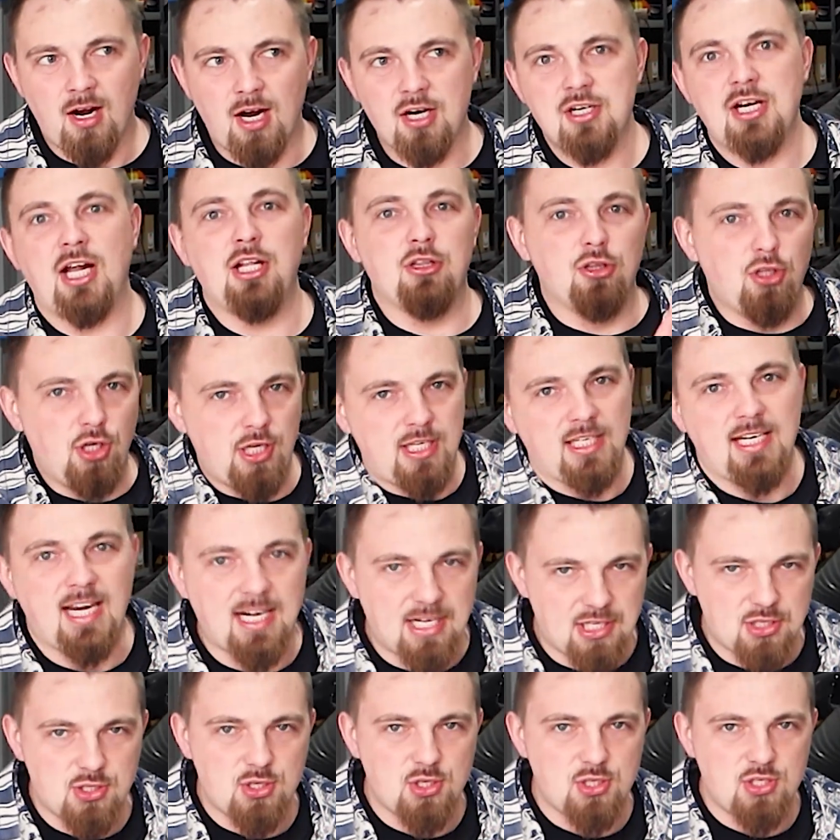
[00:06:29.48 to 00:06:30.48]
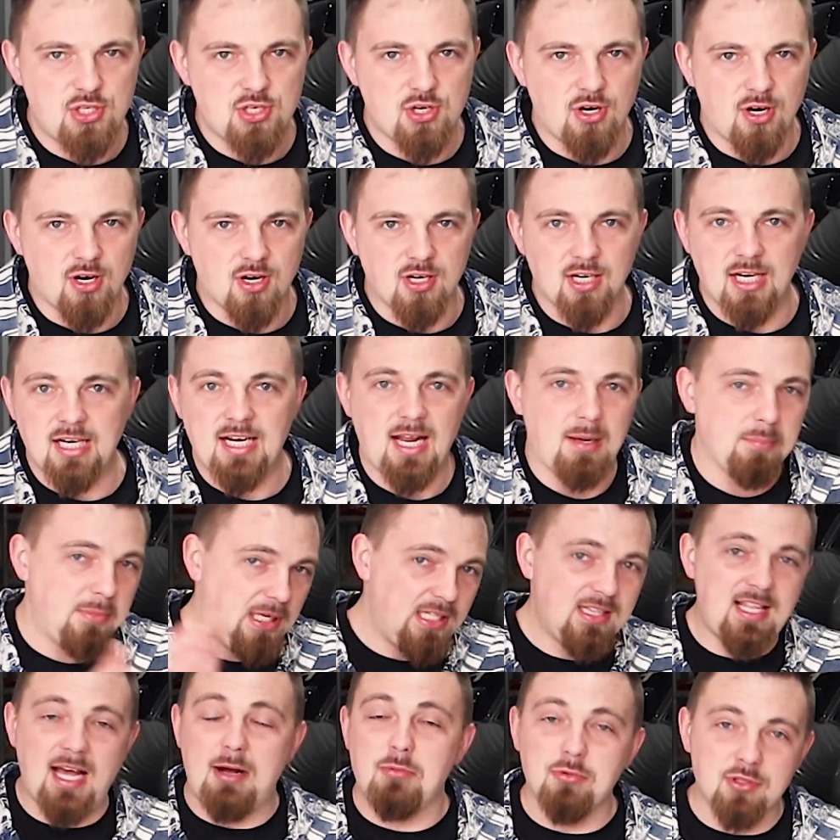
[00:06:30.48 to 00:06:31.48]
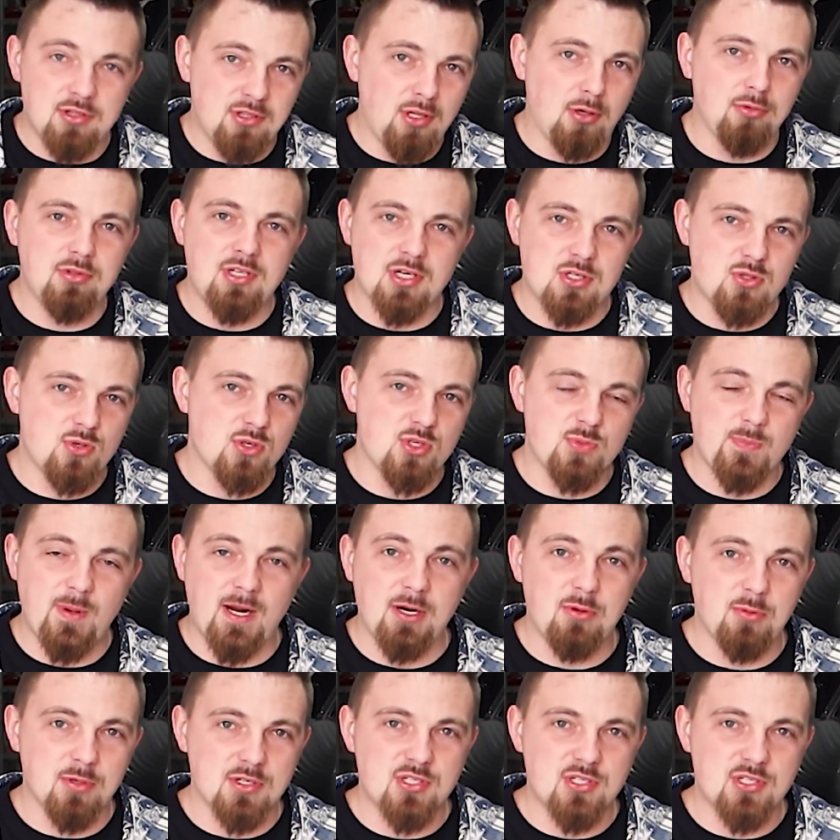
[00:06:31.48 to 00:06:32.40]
are not looking at a GTR. And I mean that with no disrespect